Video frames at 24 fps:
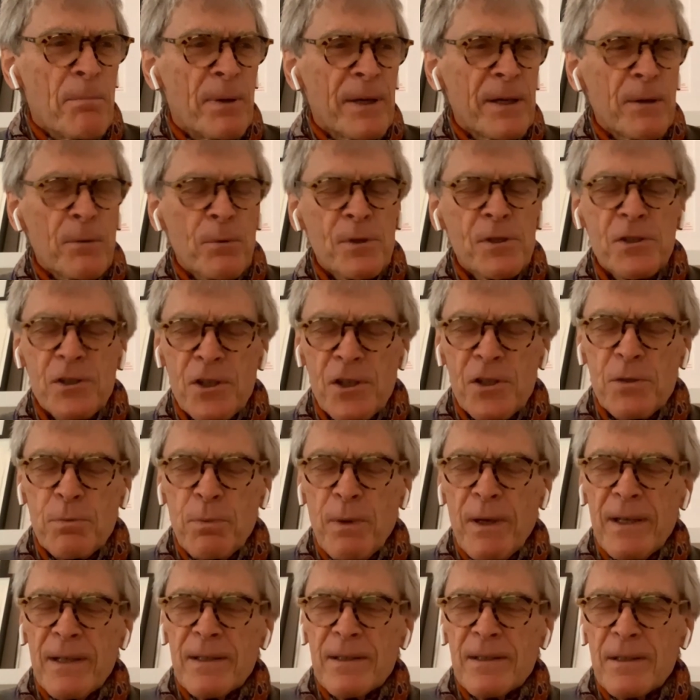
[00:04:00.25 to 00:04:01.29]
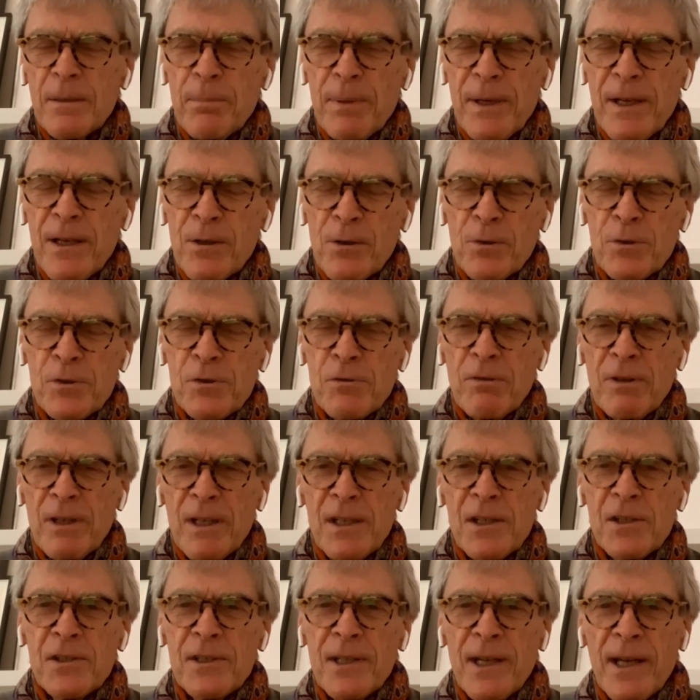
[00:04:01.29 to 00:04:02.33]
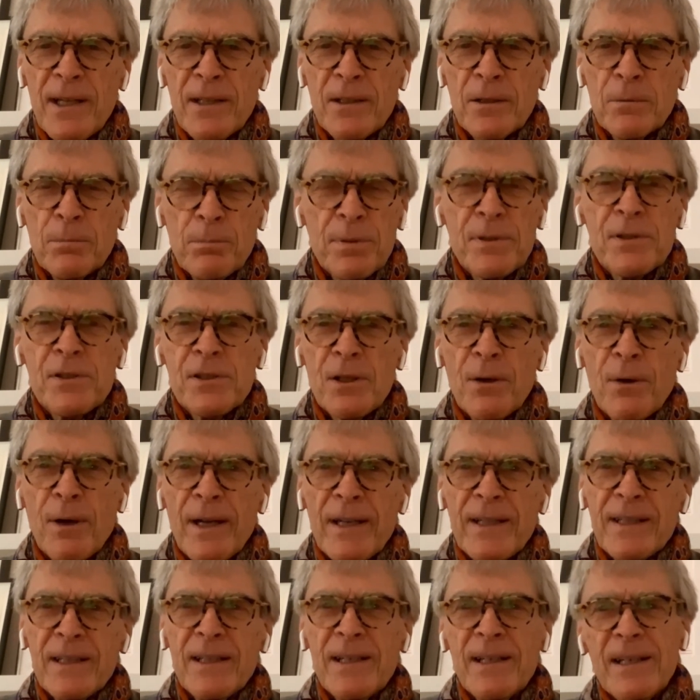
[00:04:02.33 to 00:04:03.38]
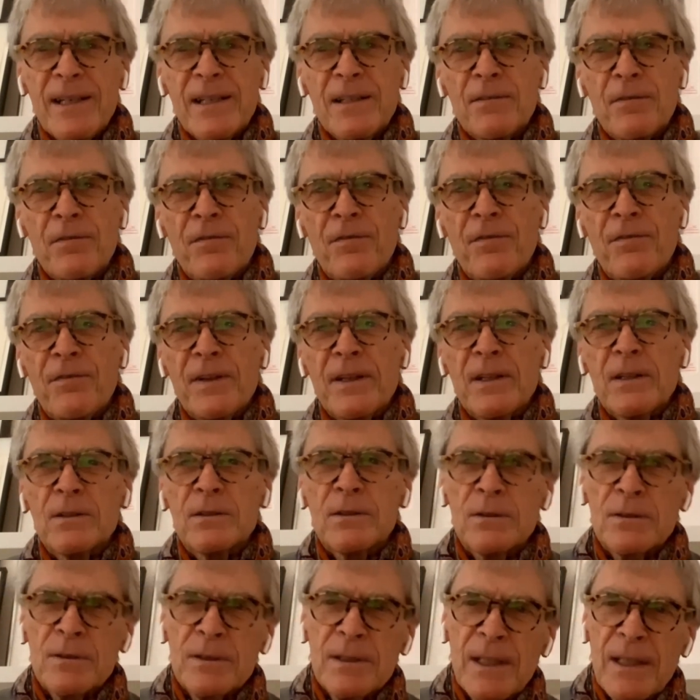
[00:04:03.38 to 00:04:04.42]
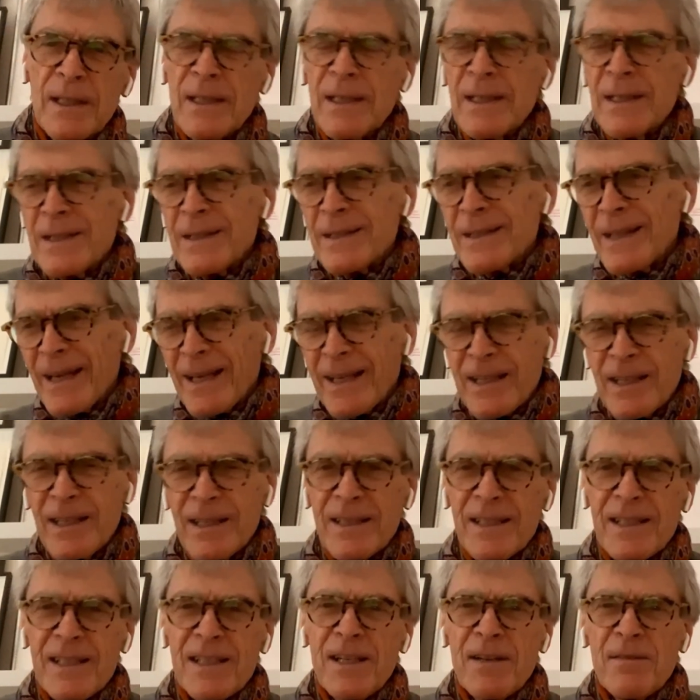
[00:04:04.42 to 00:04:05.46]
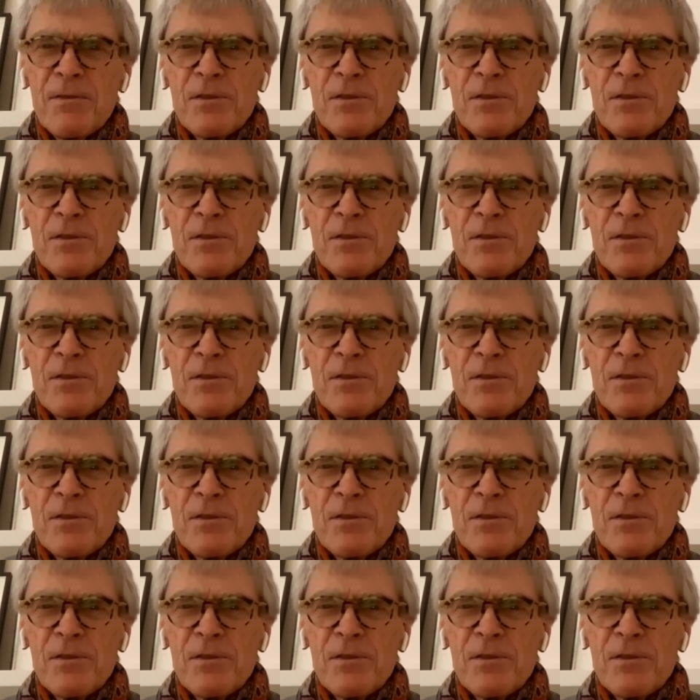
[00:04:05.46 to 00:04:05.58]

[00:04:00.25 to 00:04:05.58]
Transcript: But it was just when the Beatles released Help. So I kind of feel that kind of